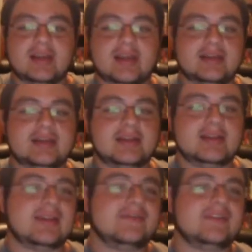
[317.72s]
and
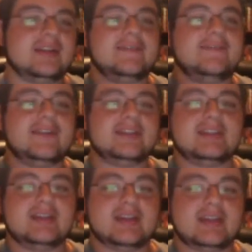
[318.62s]
definitely
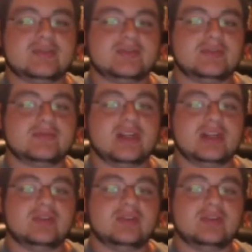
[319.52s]
fits into that sort of